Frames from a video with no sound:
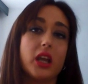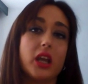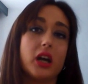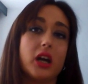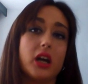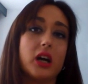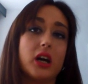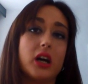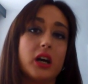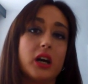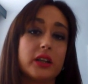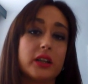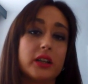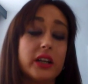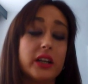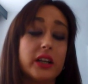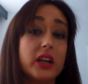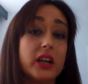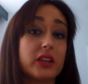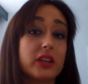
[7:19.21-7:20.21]
There
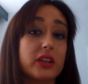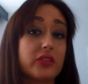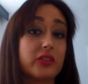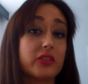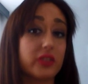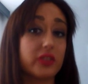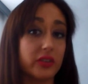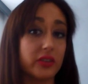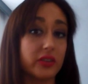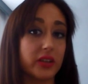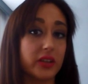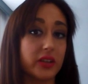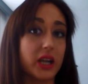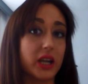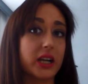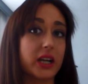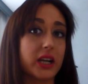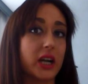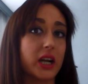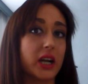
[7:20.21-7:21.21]
are just a
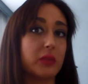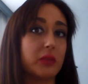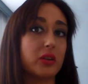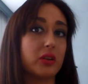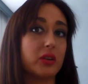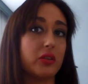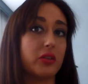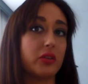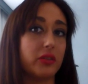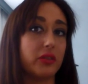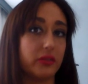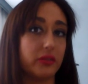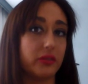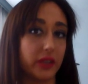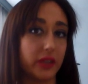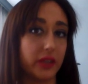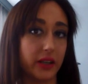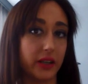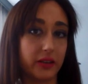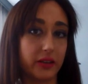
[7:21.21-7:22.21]
couple of
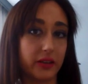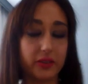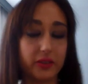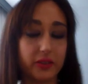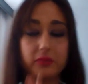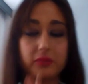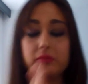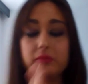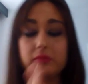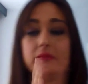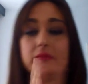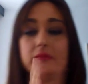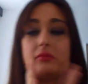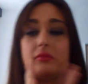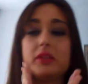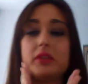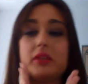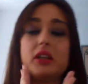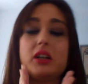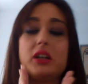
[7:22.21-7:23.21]
things.
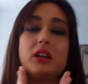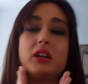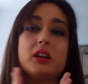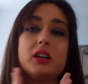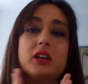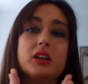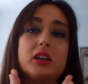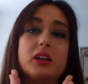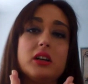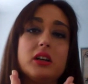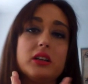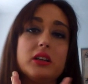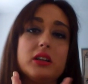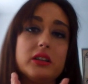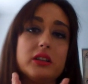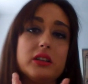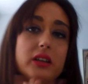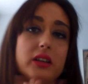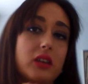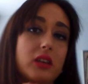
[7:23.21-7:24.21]

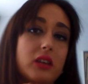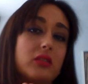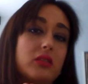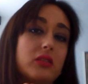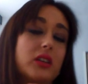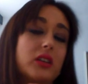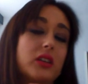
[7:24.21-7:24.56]
Now,